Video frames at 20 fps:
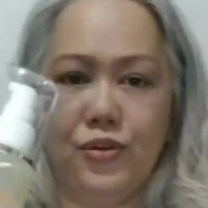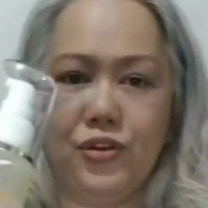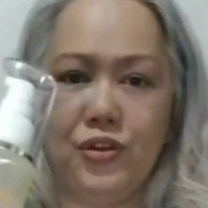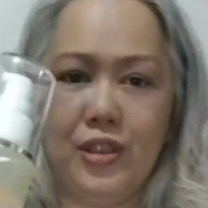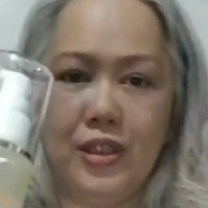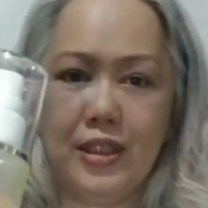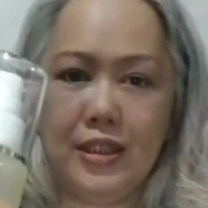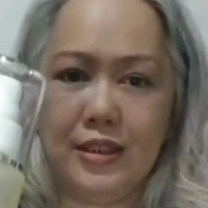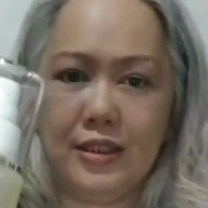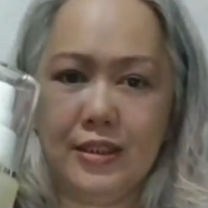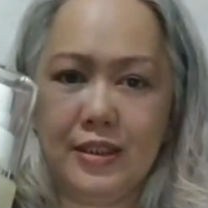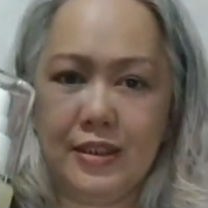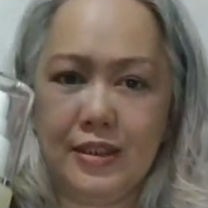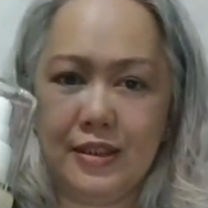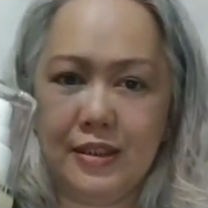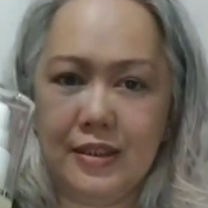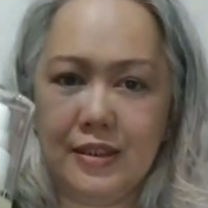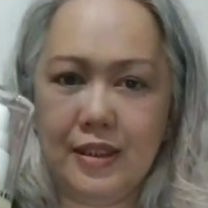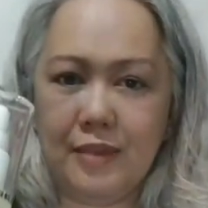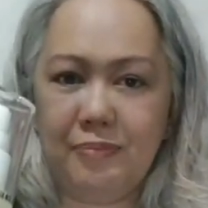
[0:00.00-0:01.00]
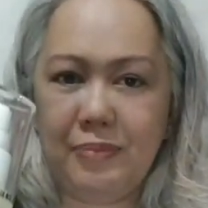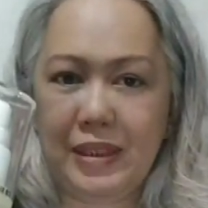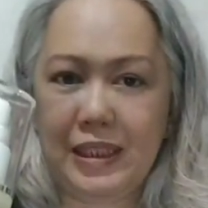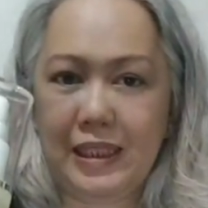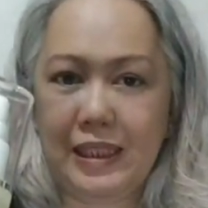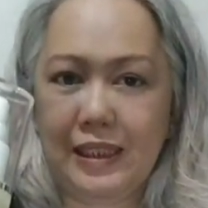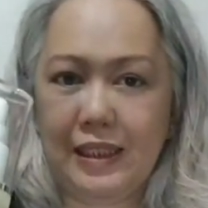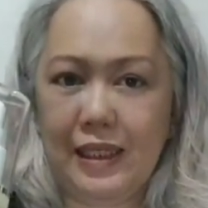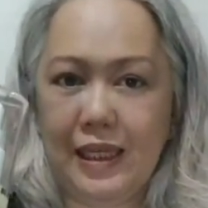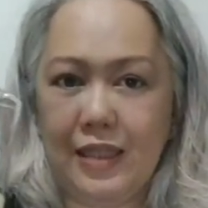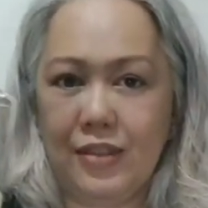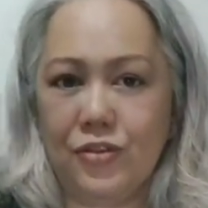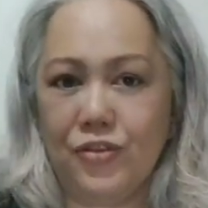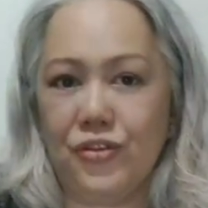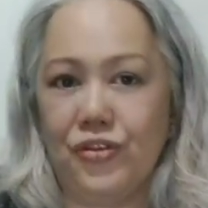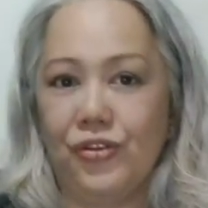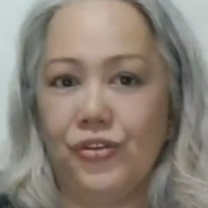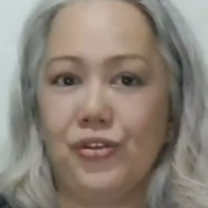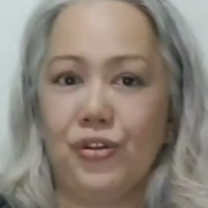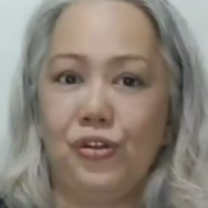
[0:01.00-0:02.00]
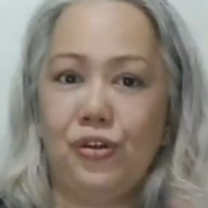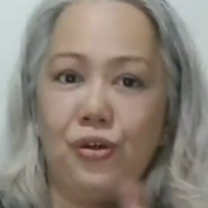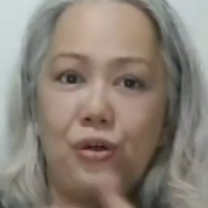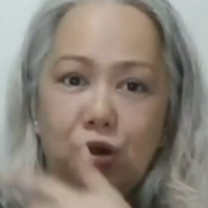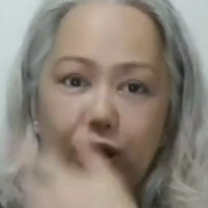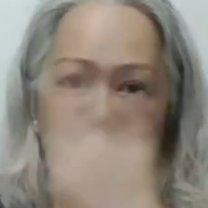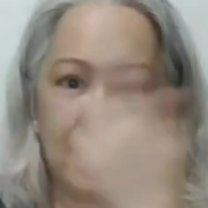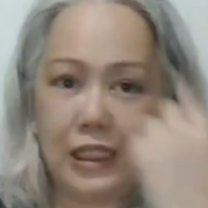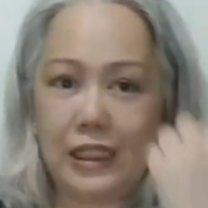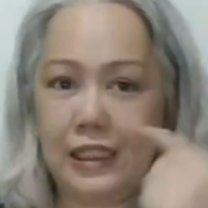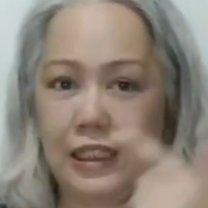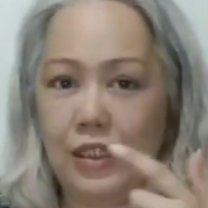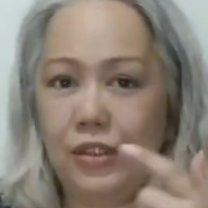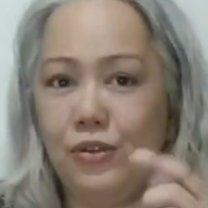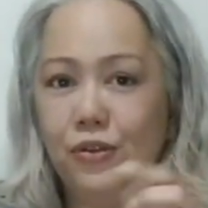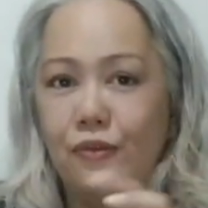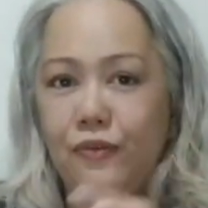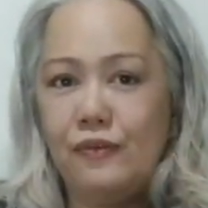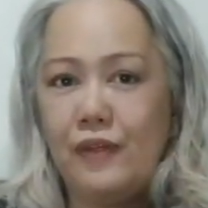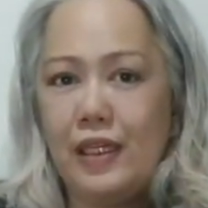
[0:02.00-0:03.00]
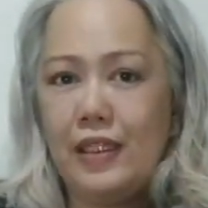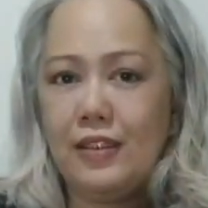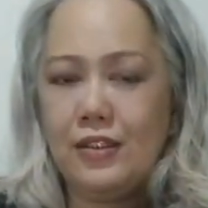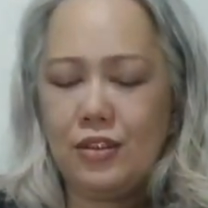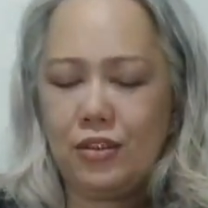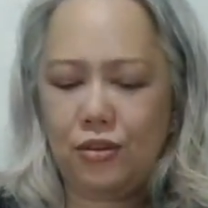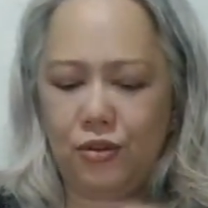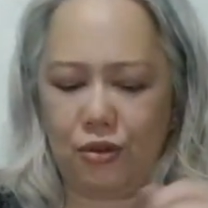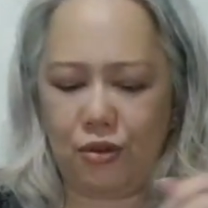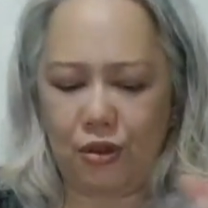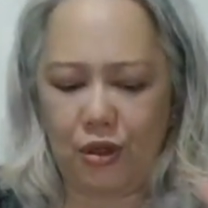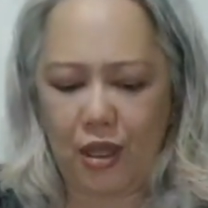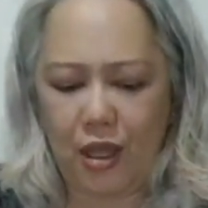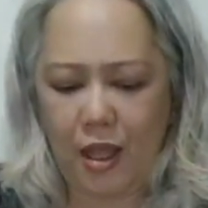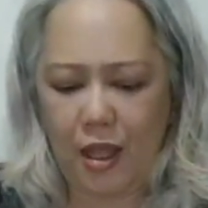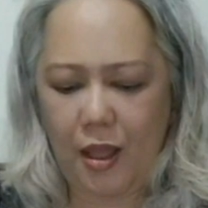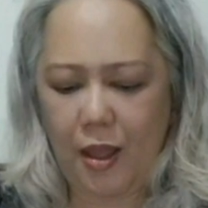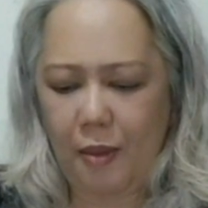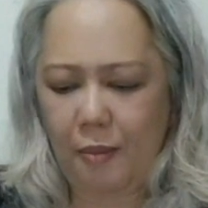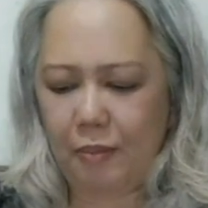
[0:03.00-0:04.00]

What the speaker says: I used this, the peeling cleanser. So, clean na yung face ko.